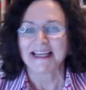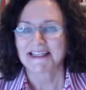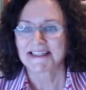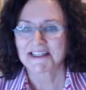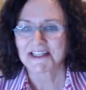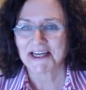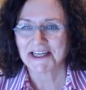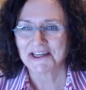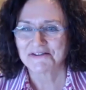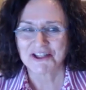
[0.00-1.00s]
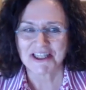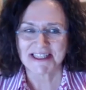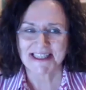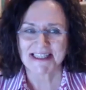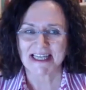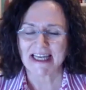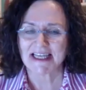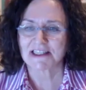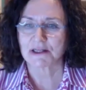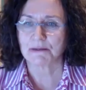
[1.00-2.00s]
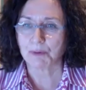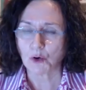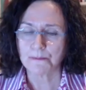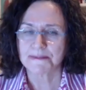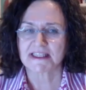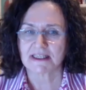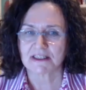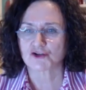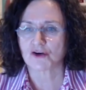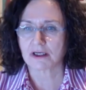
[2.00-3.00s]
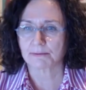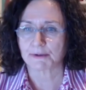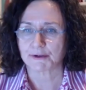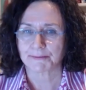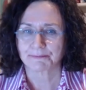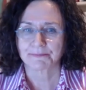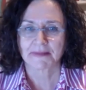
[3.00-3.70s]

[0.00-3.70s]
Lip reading: Society of Jesus, is the Pope's astronomer,